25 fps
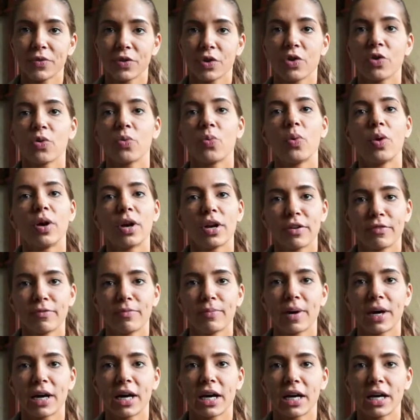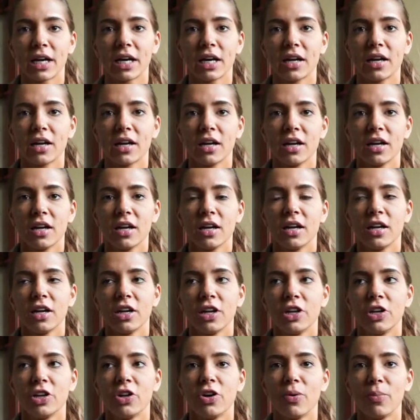or one of my,
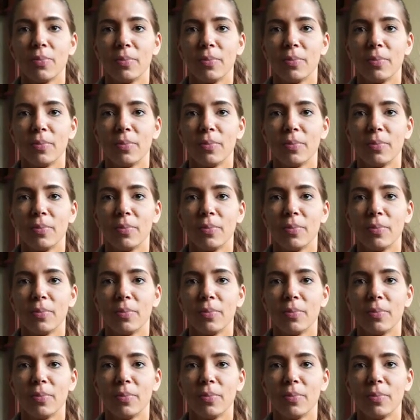you know,